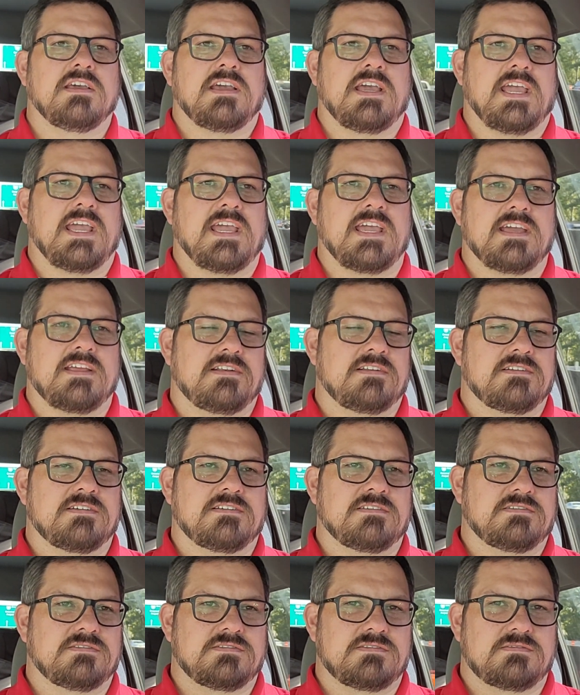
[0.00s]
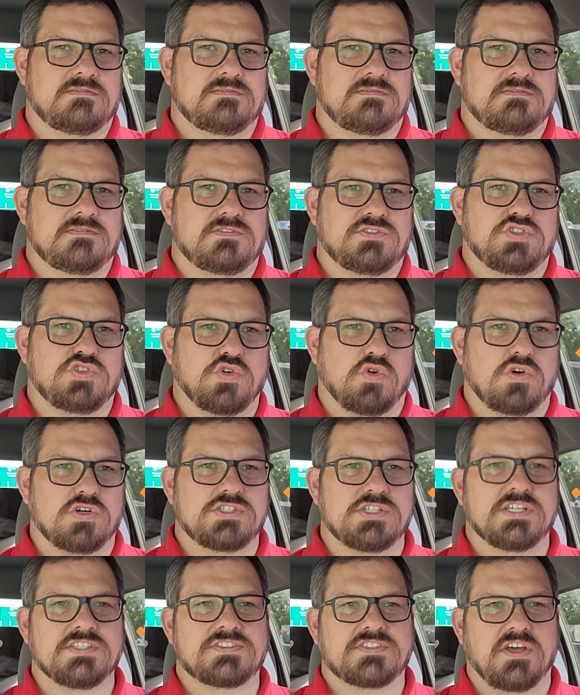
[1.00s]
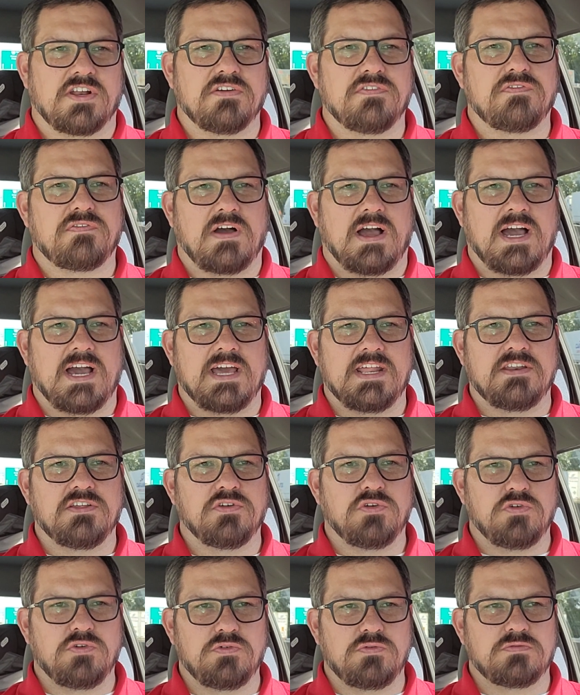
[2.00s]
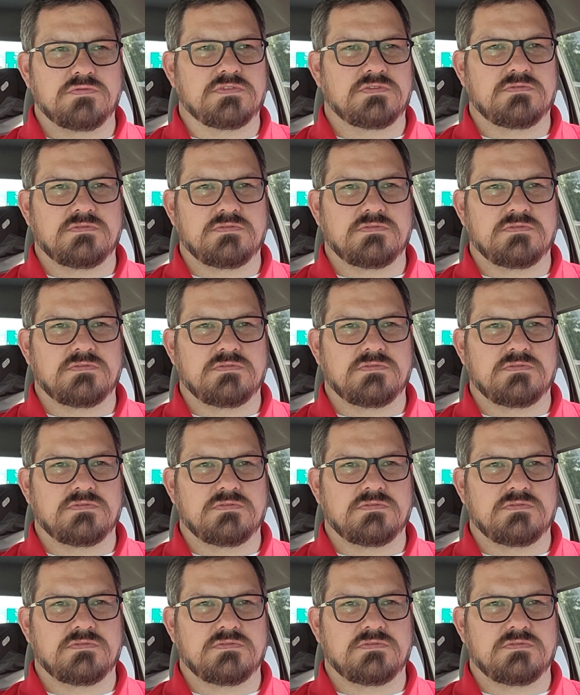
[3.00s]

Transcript: And Georgia is going to find who